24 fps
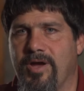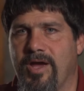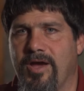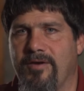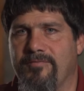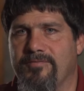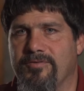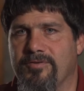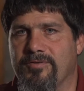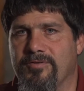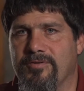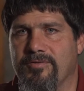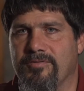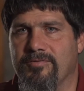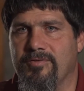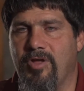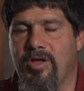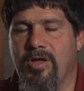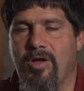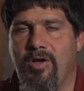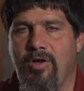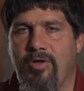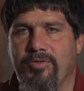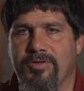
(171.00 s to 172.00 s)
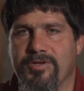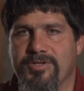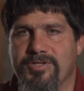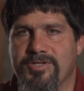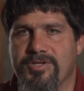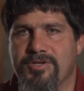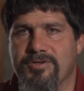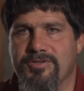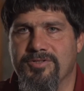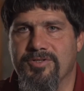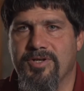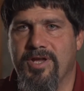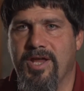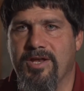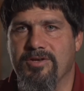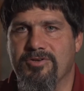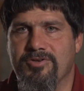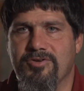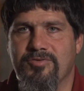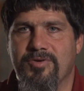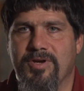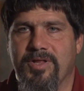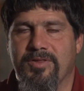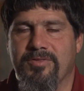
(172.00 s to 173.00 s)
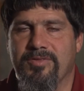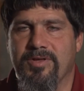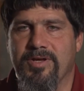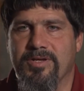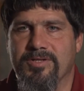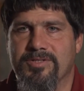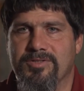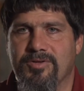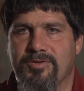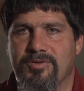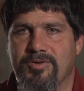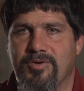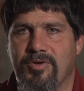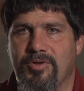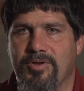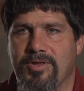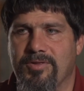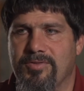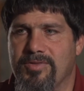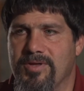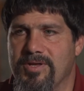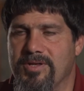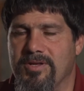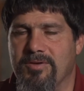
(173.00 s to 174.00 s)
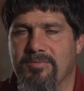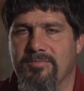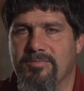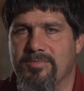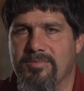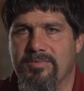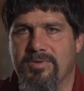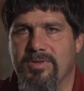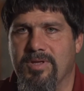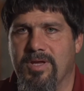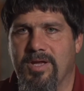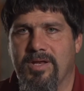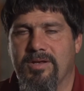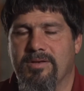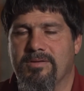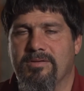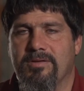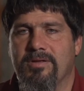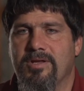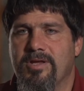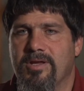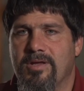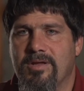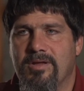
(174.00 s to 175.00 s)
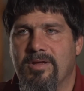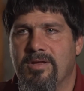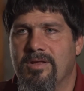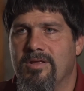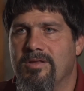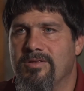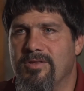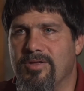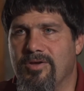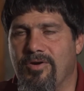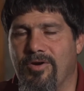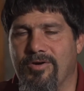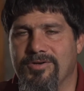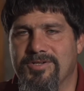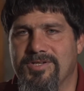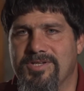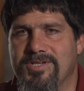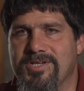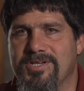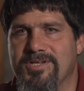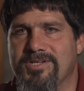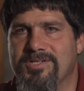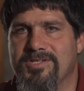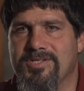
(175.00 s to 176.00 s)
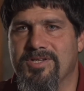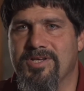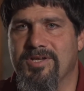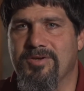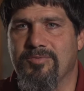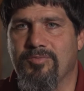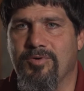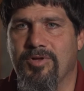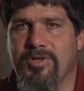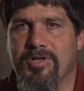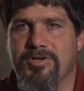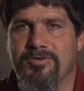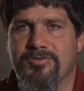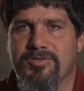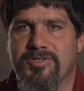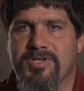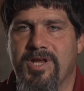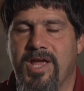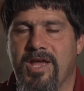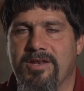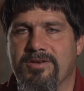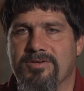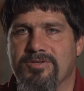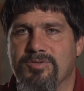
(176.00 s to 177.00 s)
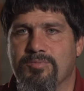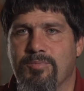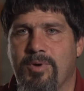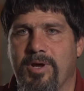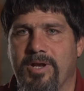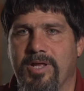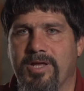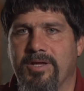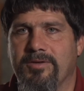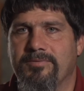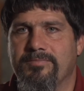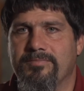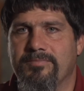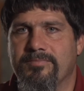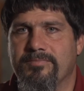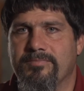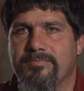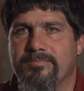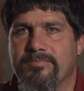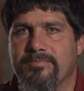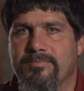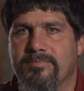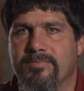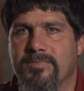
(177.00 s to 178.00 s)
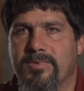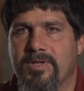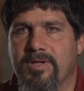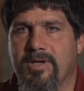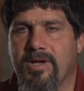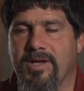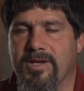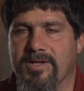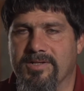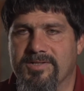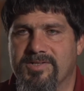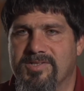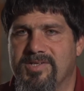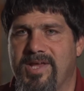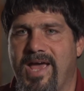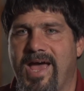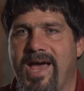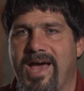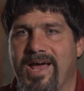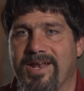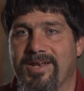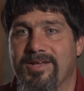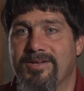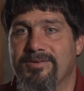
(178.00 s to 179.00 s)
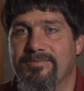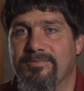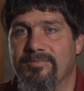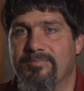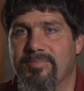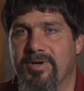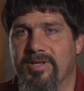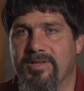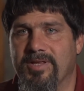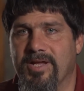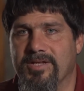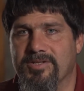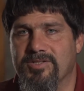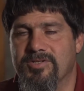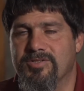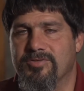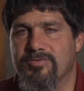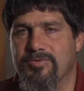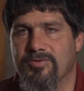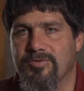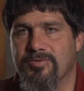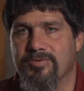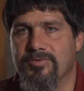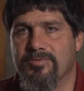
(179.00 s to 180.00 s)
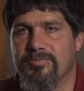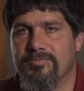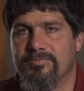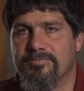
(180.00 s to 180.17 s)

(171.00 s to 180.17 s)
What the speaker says: after all these years. You can't do anything. So the only thing that the archdiocese will understand is money. And it's sad, but that's true.